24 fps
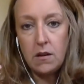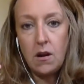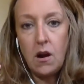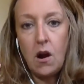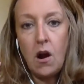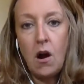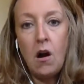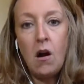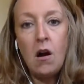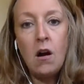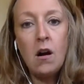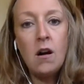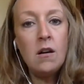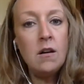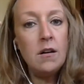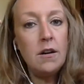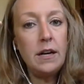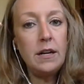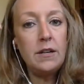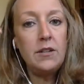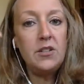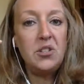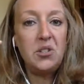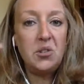our
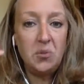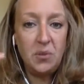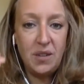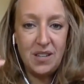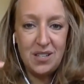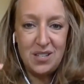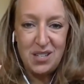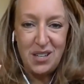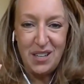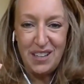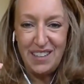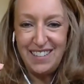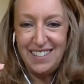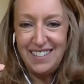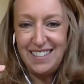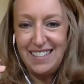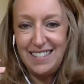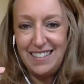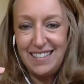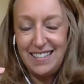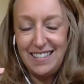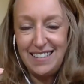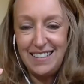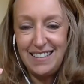intuition
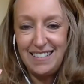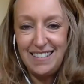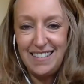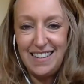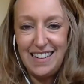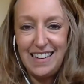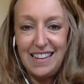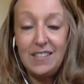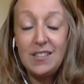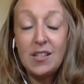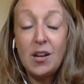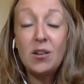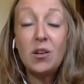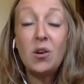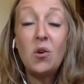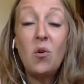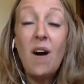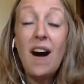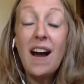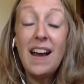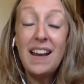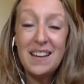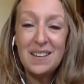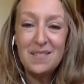is our
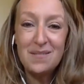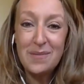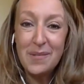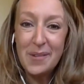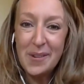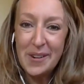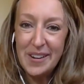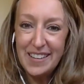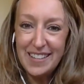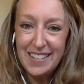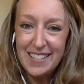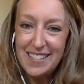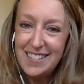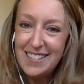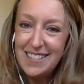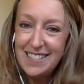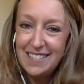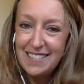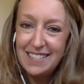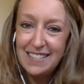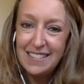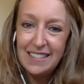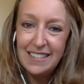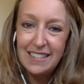quiet voice.
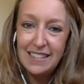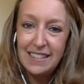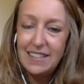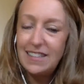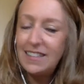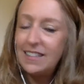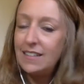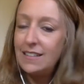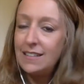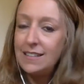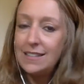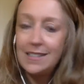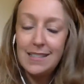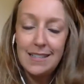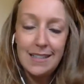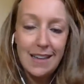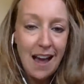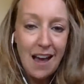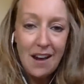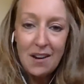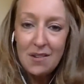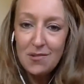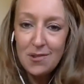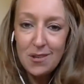It's
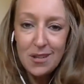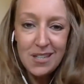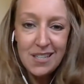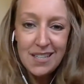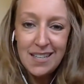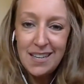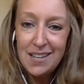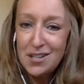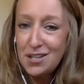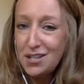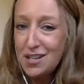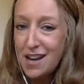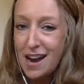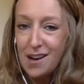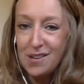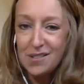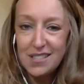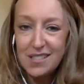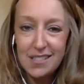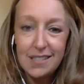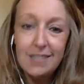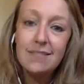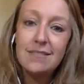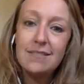not a voice that
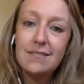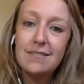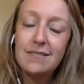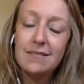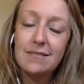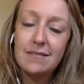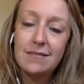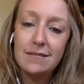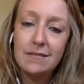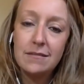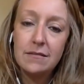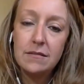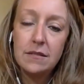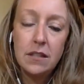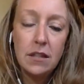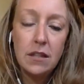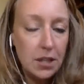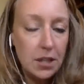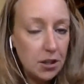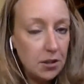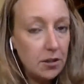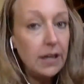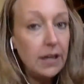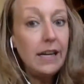shouts.
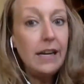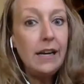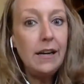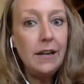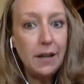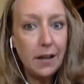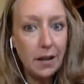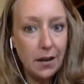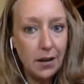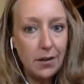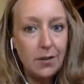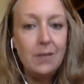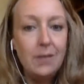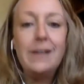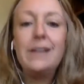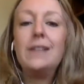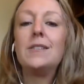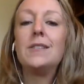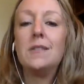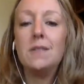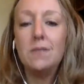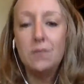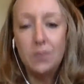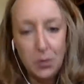Your ego
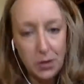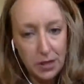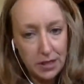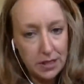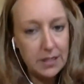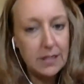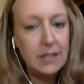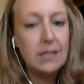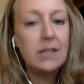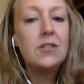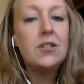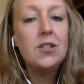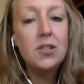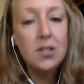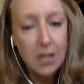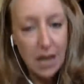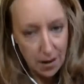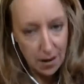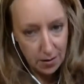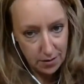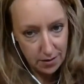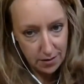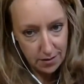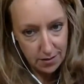is the voice that
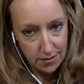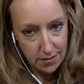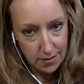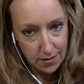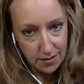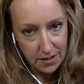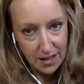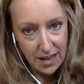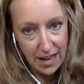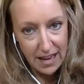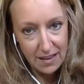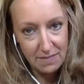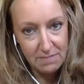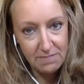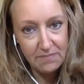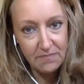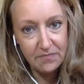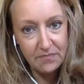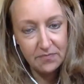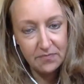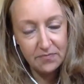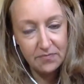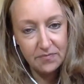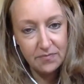shouts, okay?
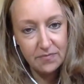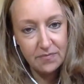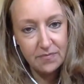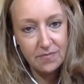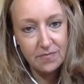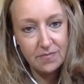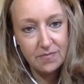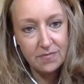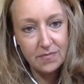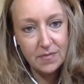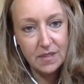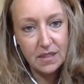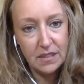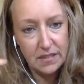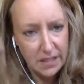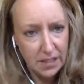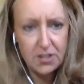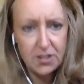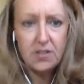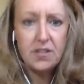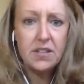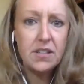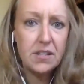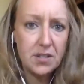
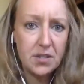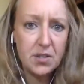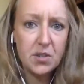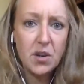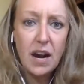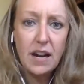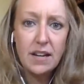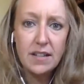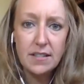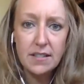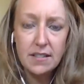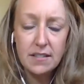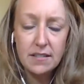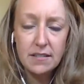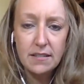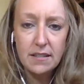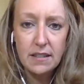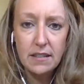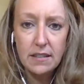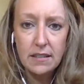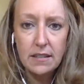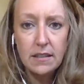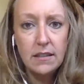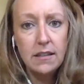Unless you're in distress.
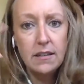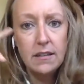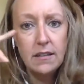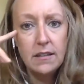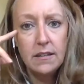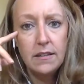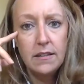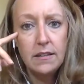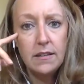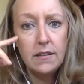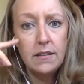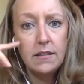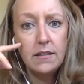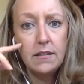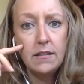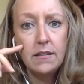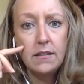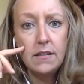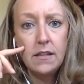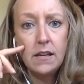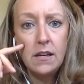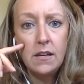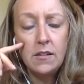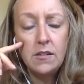
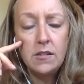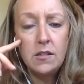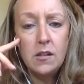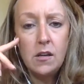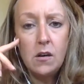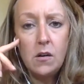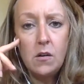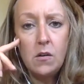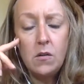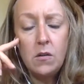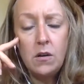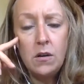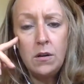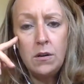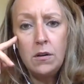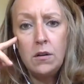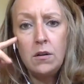So